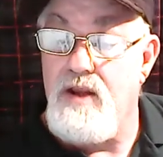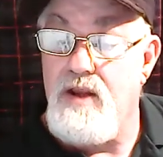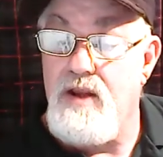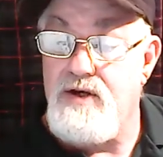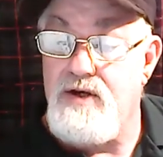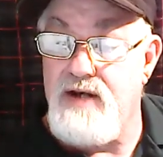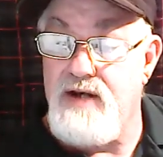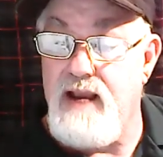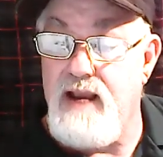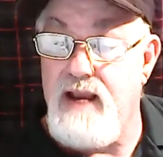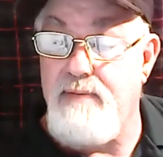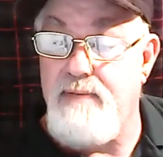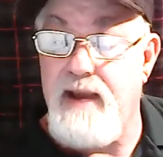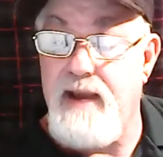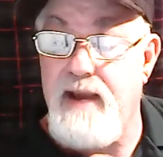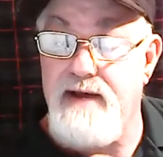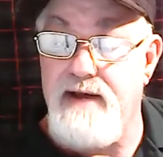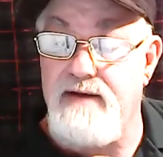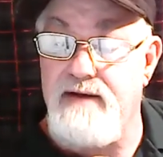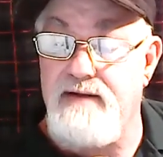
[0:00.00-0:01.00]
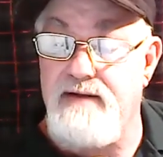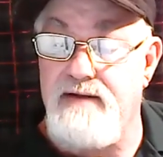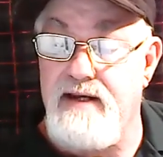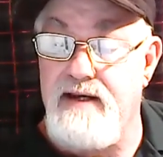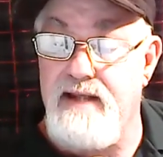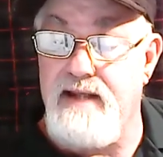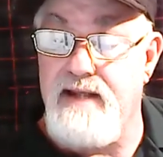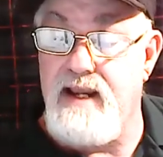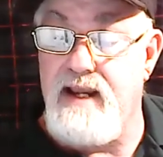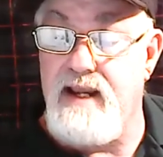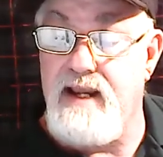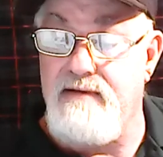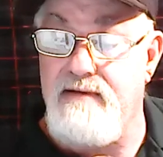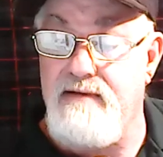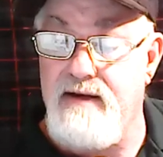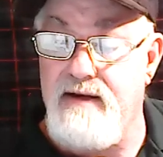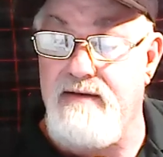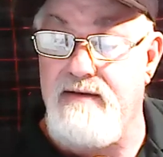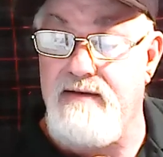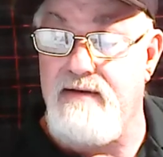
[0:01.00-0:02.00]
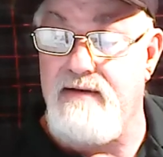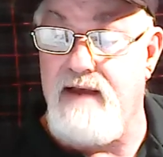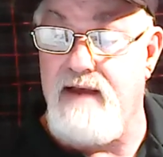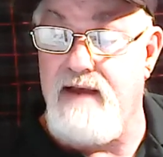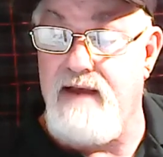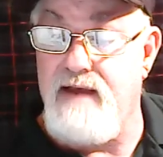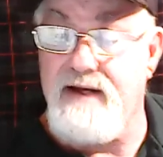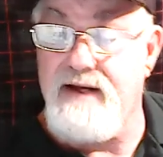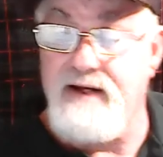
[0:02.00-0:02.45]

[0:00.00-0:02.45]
that, Pat. Take care of you, mate. Have a lay